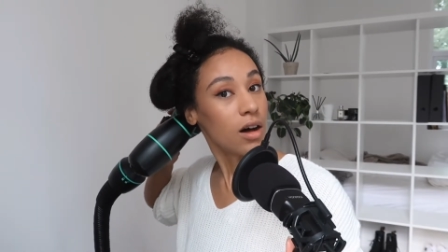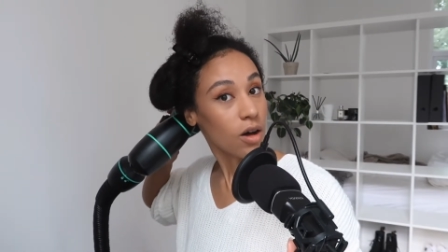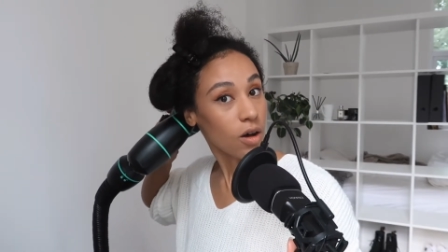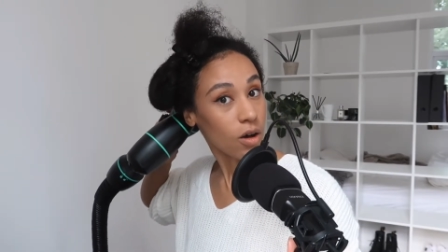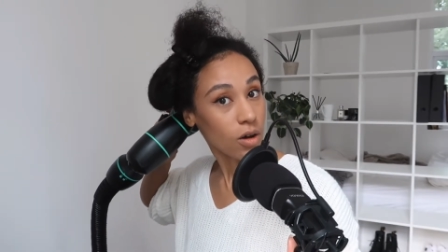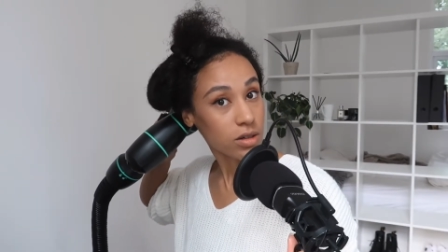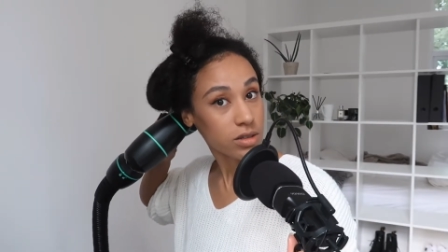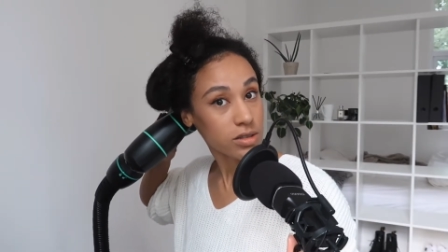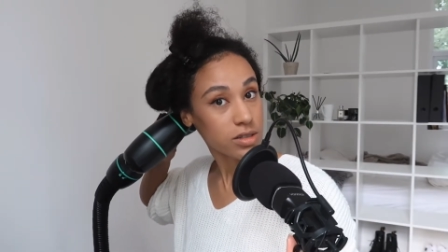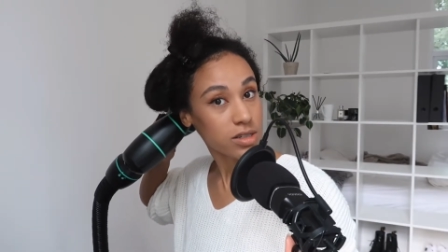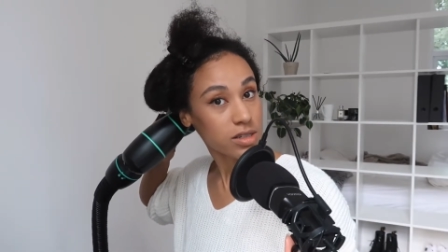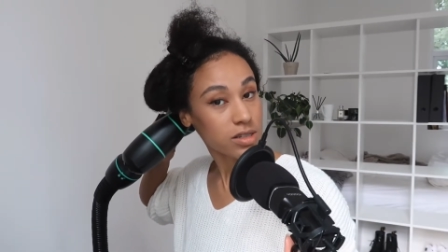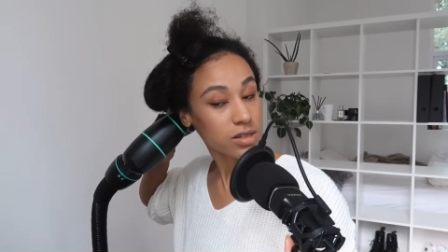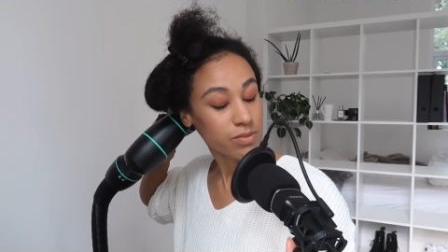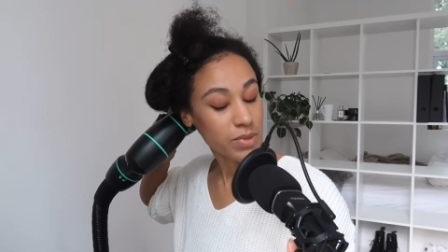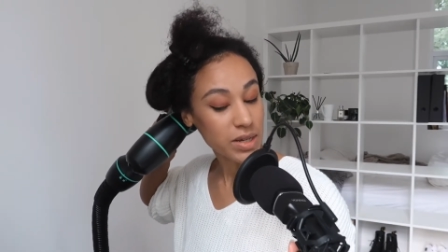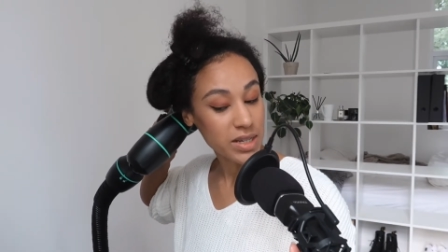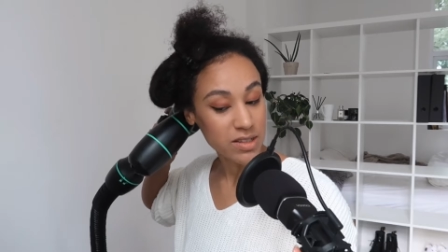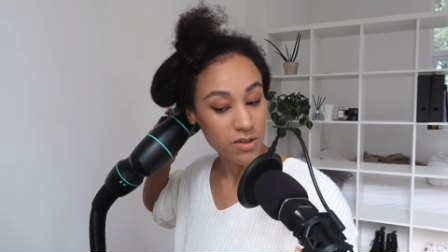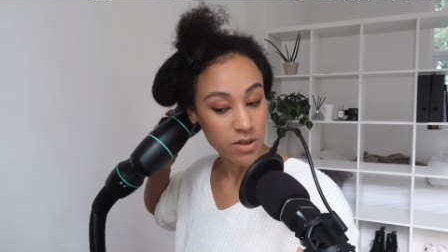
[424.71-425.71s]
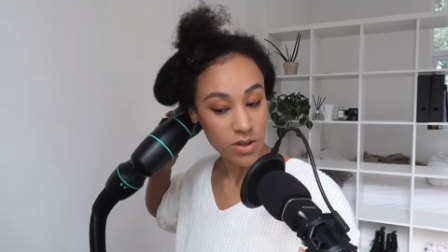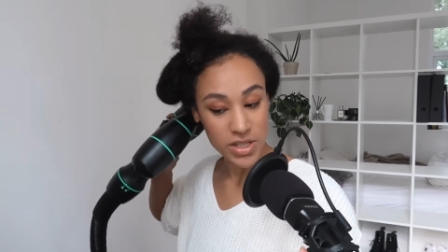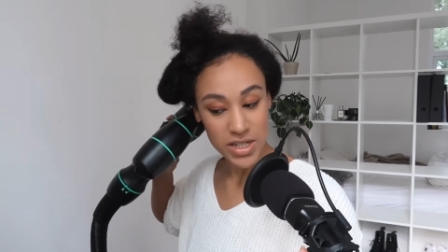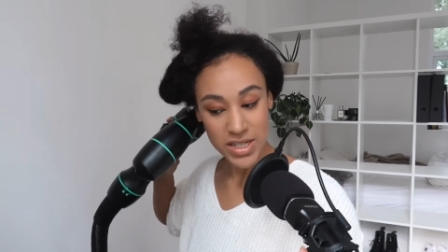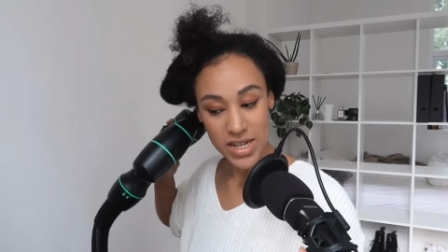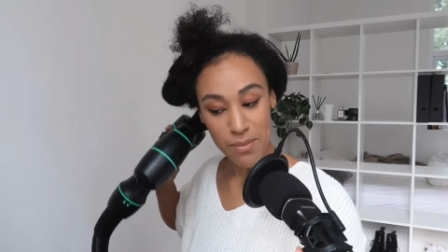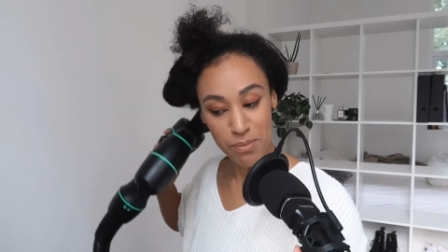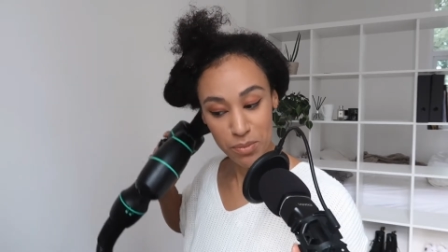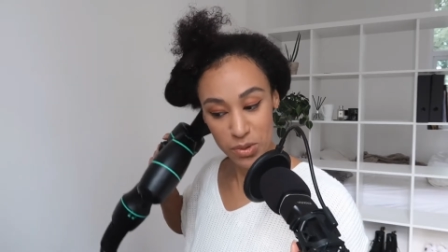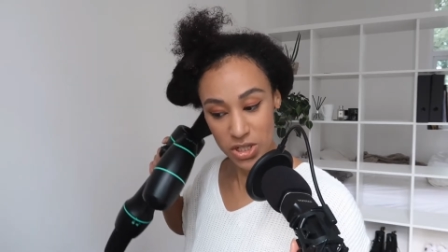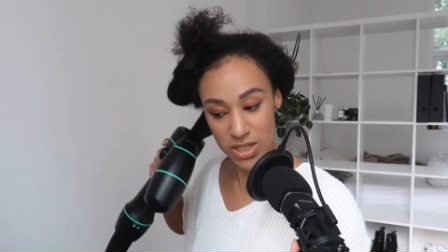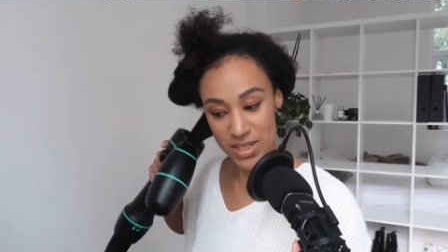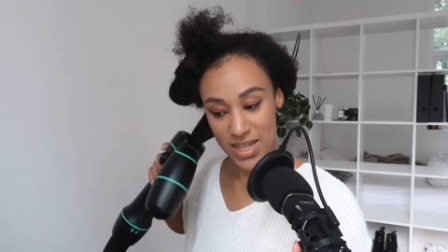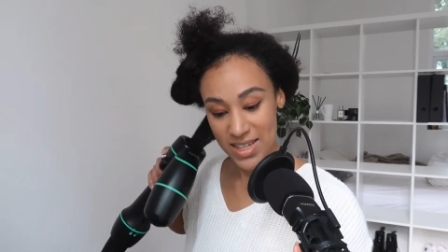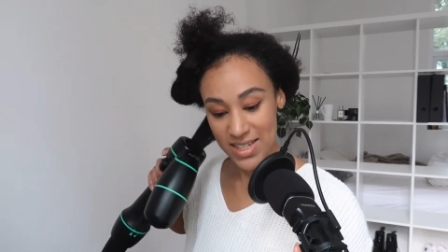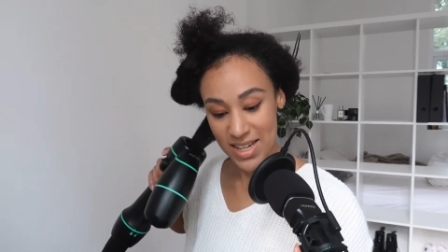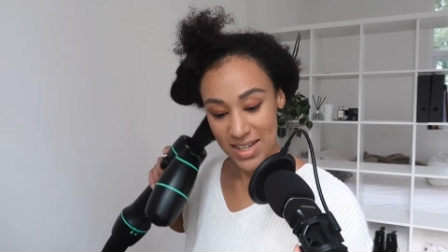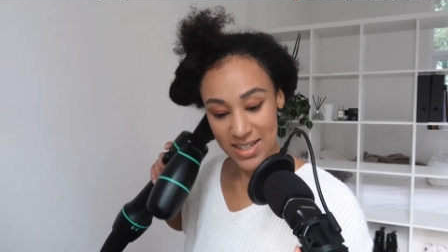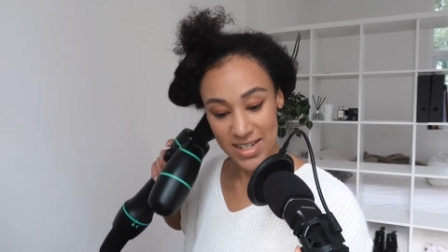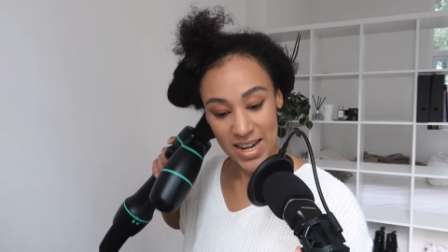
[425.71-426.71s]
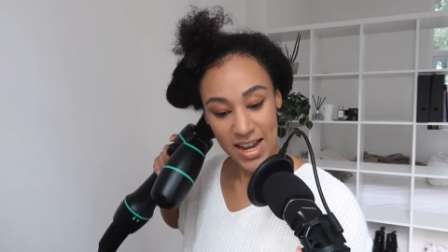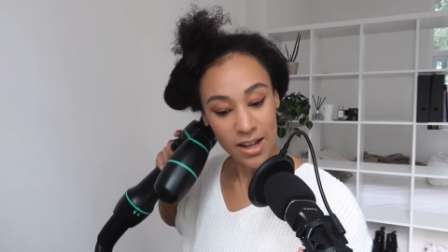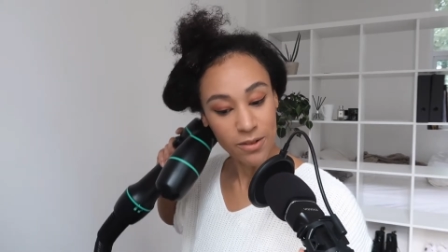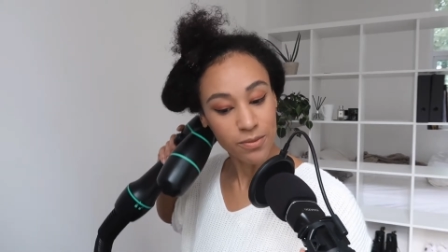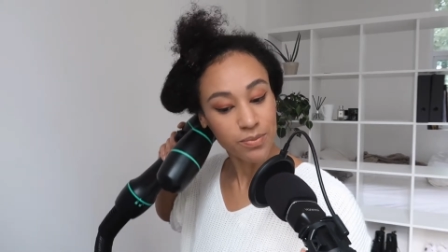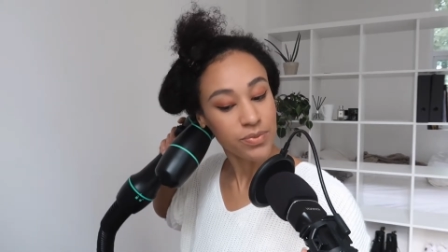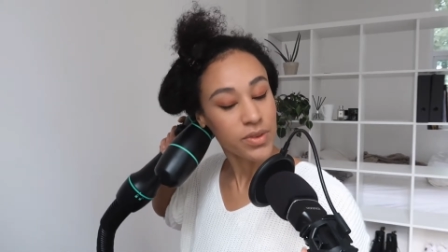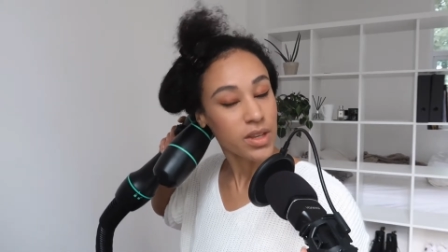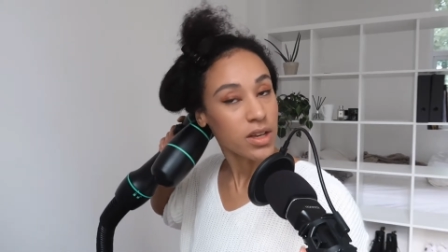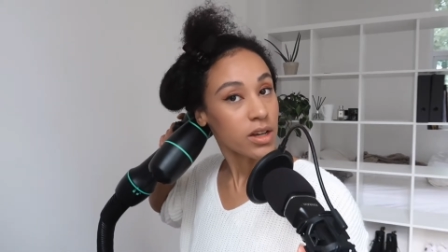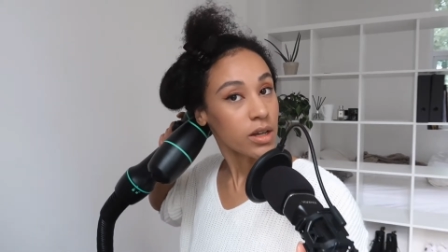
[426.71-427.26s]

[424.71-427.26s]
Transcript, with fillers: hot because I've got the temperature setting down.